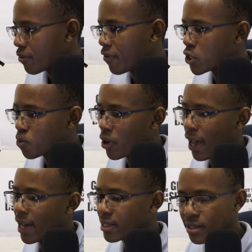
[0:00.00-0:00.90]
Facebook
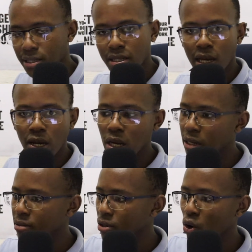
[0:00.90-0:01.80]
ads, and
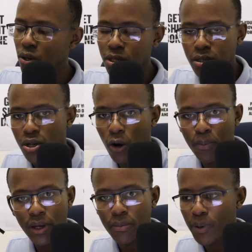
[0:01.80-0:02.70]
then go and
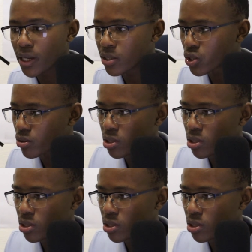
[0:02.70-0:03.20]
copy and paste.